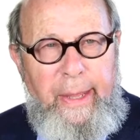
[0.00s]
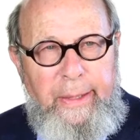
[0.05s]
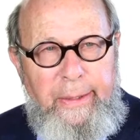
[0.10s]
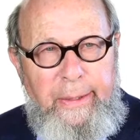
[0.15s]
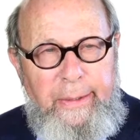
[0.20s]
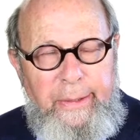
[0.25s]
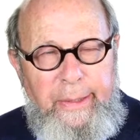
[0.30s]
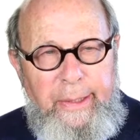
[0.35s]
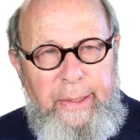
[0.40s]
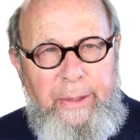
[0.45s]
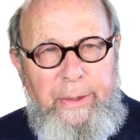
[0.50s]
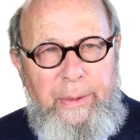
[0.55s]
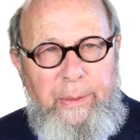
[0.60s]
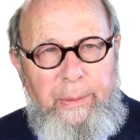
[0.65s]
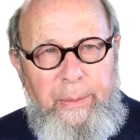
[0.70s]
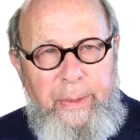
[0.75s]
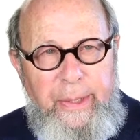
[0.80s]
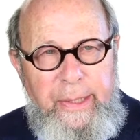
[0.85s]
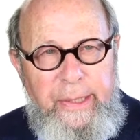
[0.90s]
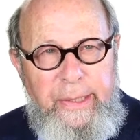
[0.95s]
And clinical
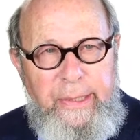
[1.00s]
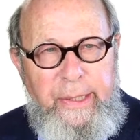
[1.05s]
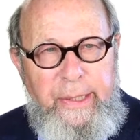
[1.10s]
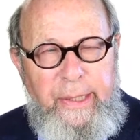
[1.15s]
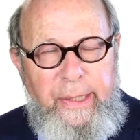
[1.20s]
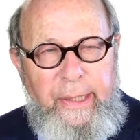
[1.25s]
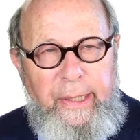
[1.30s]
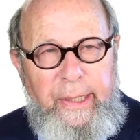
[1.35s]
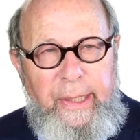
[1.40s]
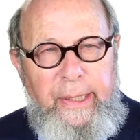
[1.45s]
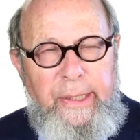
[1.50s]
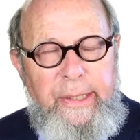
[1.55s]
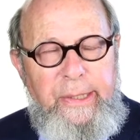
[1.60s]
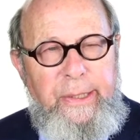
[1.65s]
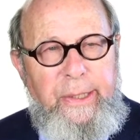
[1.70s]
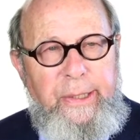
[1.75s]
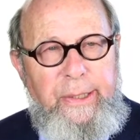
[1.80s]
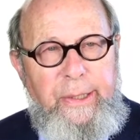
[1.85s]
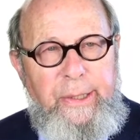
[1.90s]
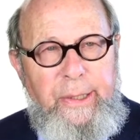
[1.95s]
reasoning
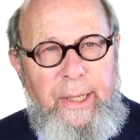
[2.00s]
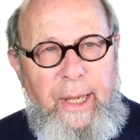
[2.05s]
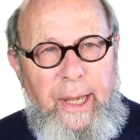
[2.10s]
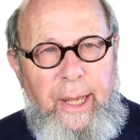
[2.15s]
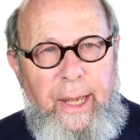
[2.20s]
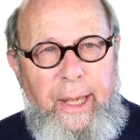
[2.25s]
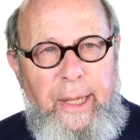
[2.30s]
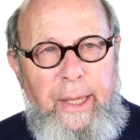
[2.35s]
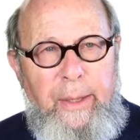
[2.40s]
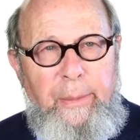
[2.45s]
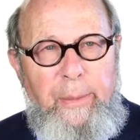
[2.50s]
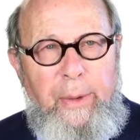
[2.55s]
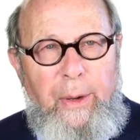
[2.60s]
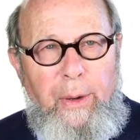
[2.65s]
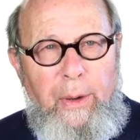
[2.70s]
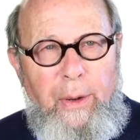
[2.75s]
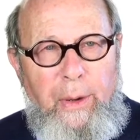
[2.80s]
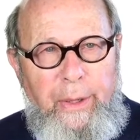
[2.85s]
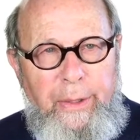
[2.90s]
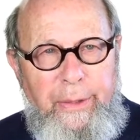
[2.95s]
is the
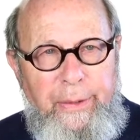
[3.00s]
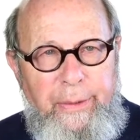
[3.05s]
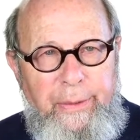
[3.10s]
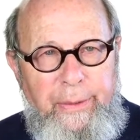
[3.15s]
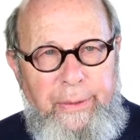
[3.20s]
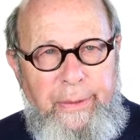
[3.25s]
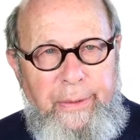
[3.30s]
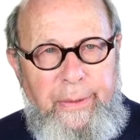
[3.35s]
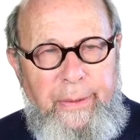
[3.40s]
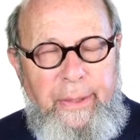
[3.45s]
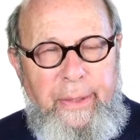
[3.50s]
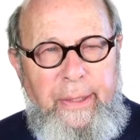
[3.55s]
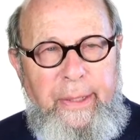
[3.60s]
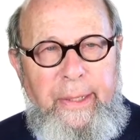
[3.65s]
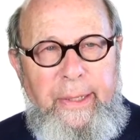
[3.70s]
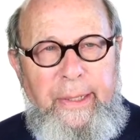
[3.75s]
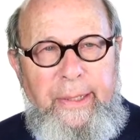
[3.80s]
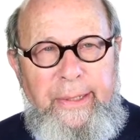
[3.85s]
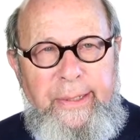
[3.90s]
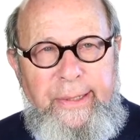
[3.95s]
time-honored,
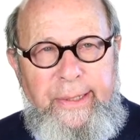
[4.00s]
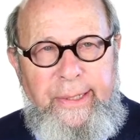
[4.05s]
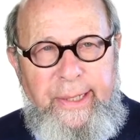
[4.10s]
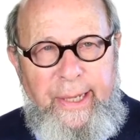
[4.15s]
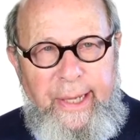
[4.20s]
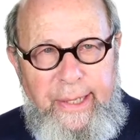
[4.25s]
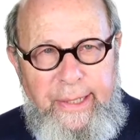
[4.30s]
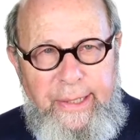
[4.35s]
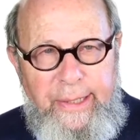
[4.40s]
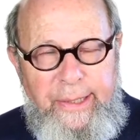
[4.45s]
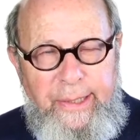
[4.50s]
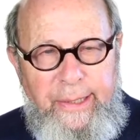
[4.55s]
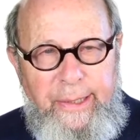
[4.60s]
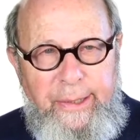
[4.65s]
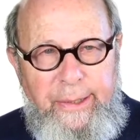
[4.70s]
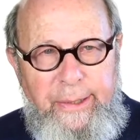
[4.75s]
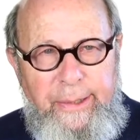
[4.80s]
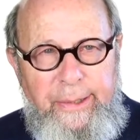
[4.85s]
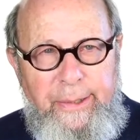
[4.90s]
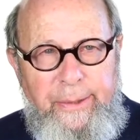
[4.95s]

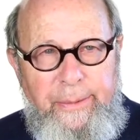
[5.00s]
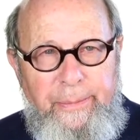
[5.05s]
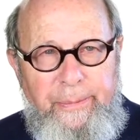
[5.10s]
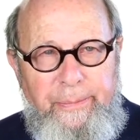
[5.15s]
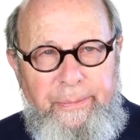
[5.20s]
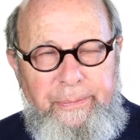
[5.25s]
tested